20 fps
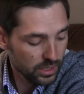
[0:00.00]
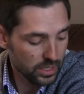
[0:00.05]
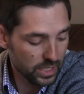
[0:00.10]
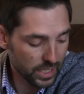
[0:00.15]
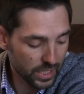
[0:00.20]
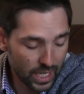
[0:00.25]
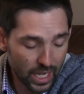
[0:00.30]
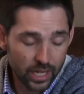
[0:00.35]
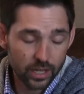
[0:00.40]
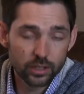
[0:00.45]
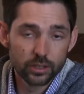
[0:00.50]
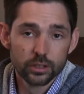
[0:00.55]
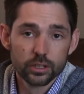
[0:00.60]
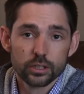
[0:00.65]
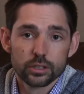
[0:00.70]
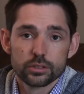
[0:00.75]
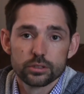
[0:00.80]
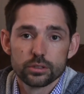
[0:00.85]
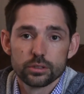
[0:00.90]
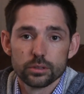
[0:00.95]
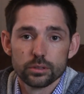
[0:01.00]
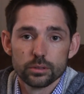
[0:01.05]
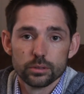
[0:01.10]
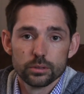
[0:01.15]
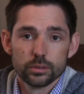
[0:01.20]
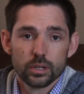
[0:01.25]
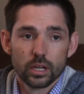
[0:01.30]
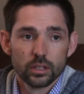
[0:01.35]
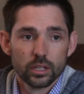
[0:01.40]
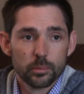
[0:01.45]
you got to look
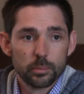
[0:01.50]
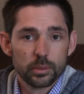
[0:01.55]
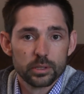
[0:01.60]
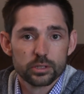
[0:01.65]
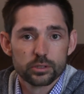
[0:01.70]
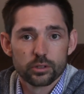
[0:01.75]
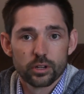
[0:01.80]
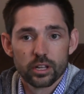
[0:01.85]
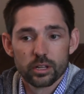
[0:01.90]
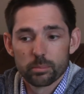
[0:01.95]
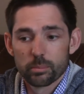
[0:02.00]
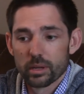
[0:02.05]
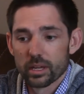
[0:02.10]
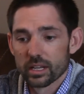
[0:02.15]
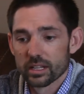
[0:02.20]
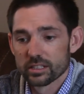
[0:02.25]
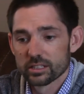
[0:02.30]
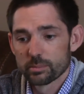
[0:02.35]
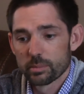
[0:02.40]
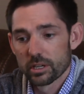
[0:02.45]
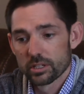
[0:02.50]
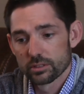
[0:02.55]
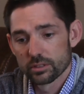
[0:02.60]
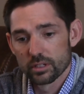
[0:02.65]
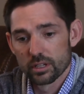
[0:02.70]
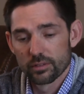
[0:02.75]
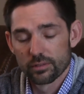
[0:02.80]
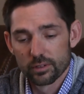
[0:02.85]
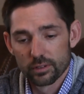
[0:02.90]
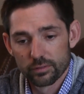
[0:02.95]
to a lipless crankbait,
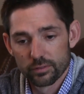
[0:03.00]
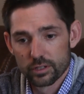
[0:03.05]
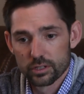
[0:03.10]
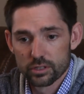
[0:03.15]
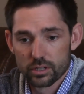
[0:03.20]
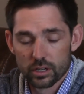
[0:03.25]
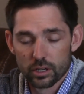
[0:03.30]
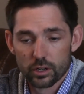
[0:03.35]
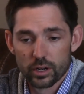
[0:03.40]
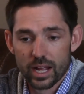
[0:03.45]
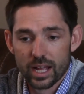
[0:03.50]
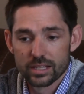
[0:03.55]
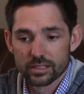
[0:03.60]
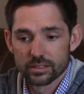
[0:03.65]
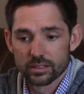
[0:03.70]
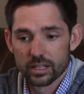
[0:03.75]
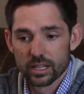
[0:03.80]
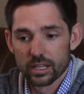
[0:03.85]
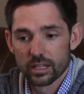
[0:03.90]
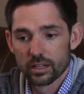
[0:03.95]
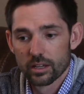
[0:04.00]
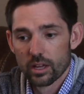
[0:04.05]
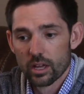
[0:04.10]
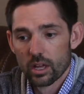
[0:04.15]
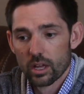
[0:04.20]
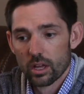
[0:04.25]
especially if you're fishing a grass lake